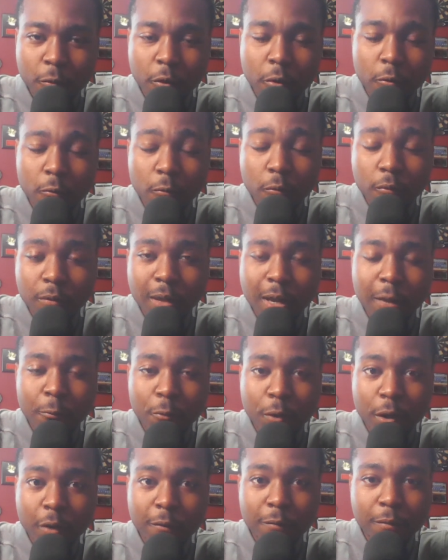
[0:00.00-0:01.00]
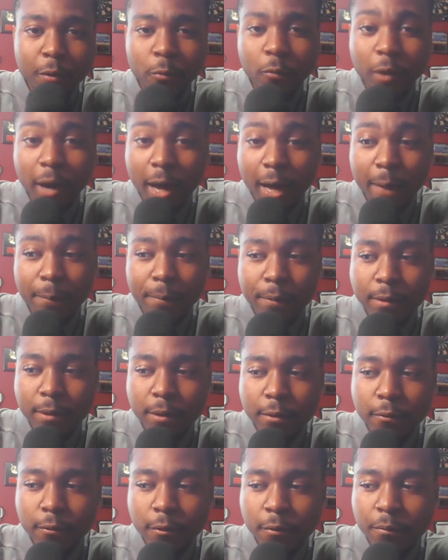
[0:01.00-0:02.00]
or not what if, but what
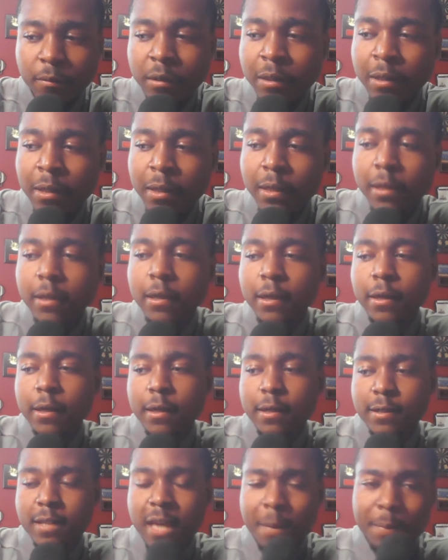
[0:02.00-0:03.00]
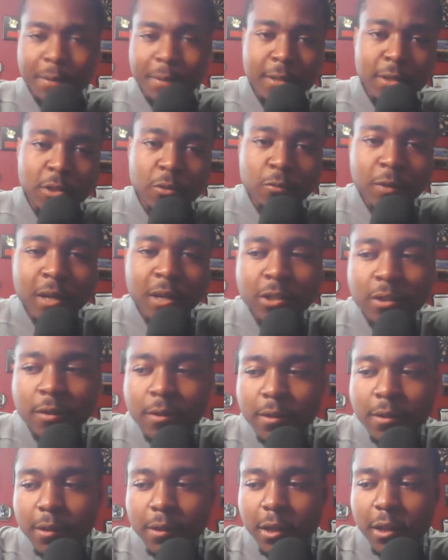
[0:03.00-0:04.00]
happened to him type of
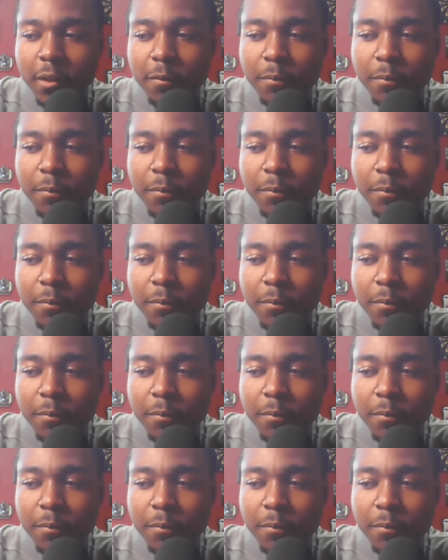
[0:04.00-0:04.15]
situations.